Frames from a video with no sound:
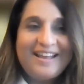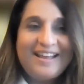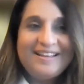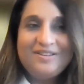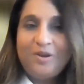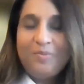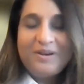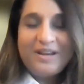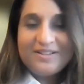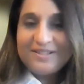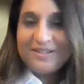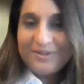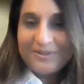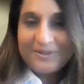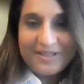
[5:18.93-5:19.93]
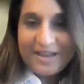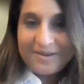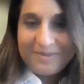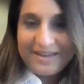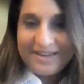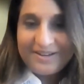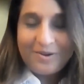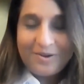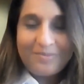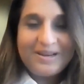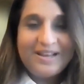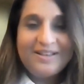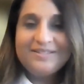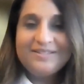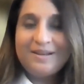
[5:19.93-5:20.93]
Nobody else that looked like me. Nobody
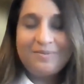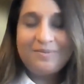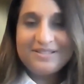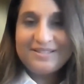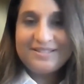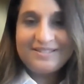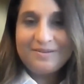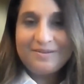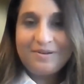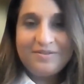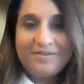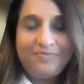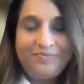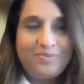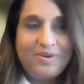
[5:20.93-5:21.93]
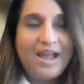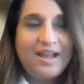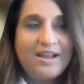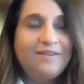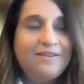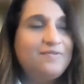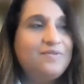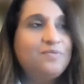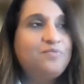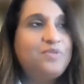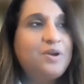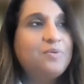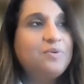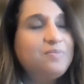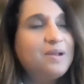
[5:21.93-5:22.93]
else that was, I,
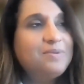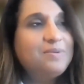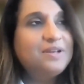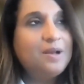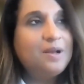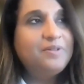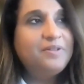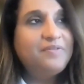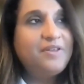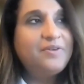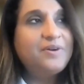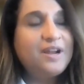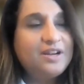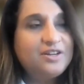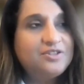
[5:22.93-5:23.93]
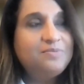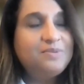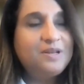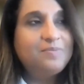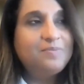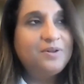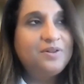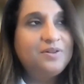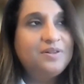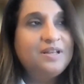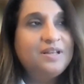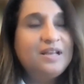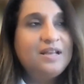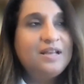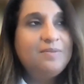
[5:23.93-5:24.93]
there were maybe a couple of other Asian people,
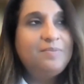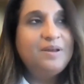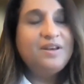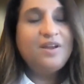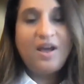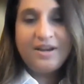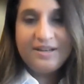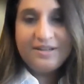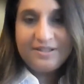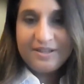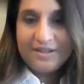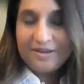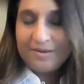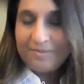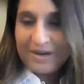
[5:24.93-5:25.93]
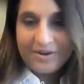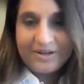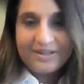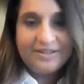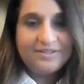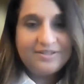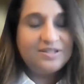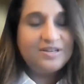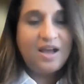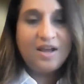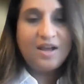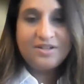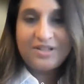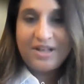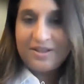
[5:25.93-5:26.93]
but not Indian Americans,
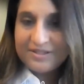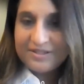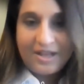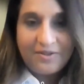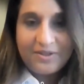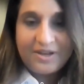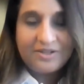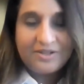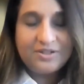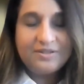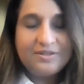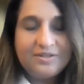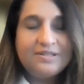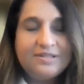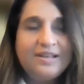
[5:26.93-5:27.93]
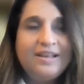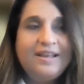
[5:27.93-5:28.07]
not South Asians.